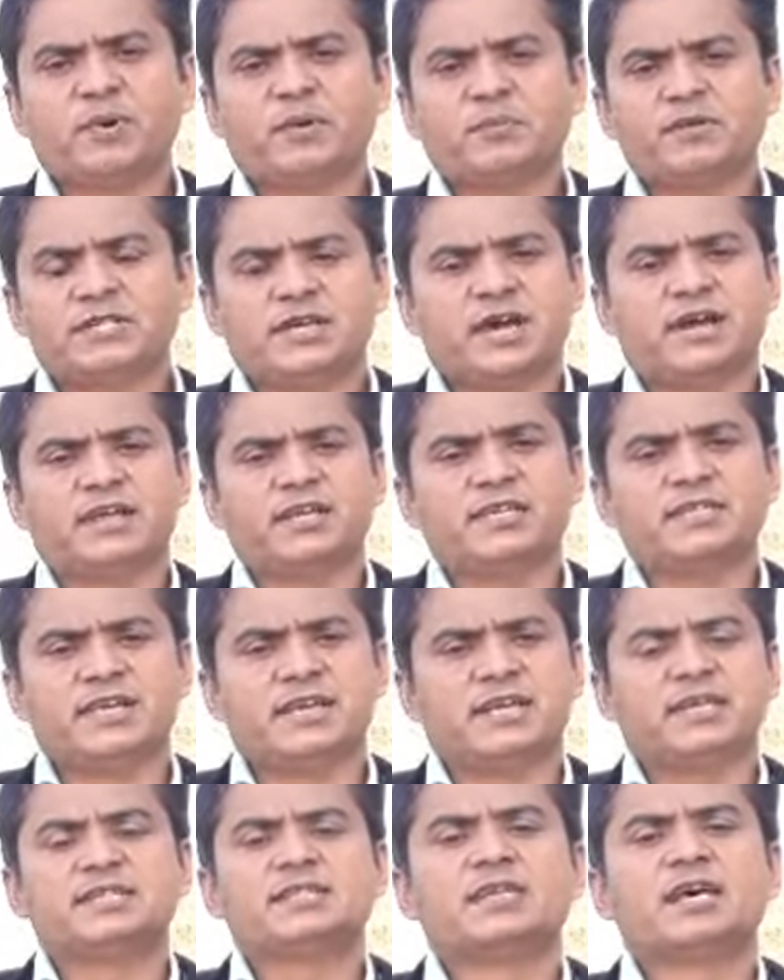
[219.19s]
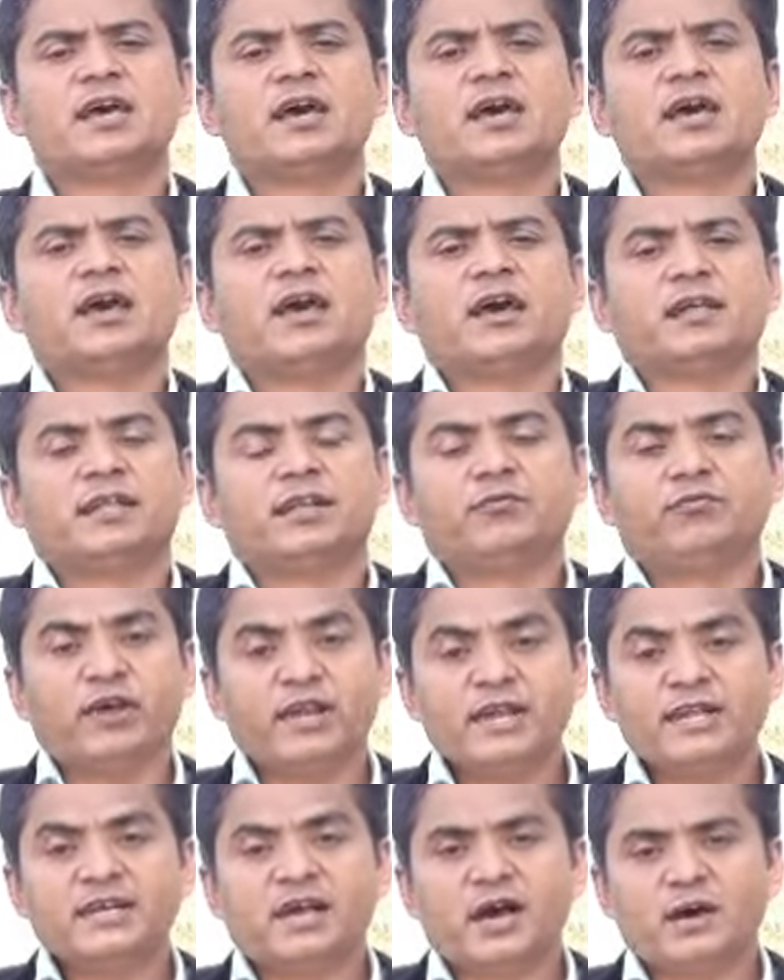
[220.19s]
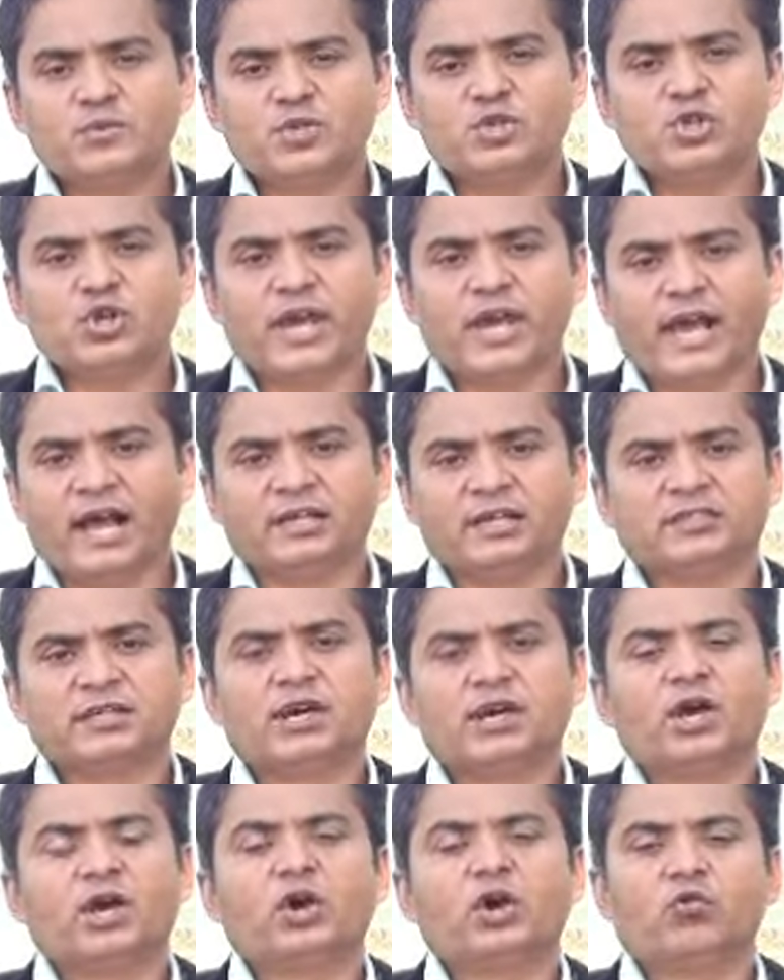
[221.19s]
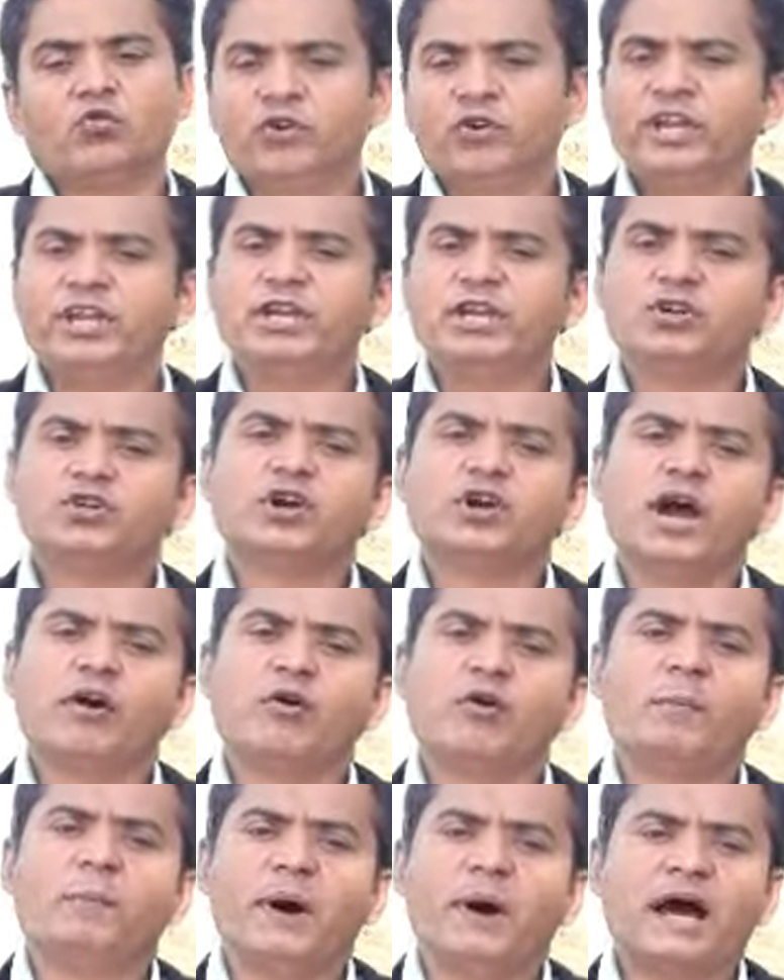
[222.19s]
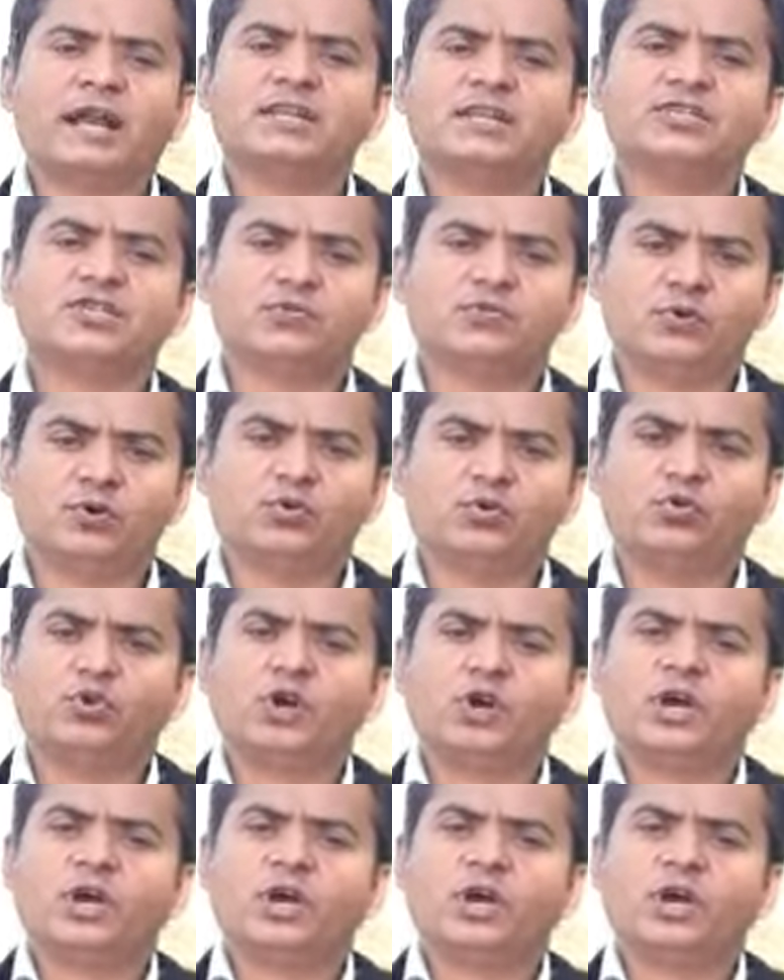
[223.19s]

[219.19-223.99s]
Brahmachari, says that when it comes to health, we need to have a balanced view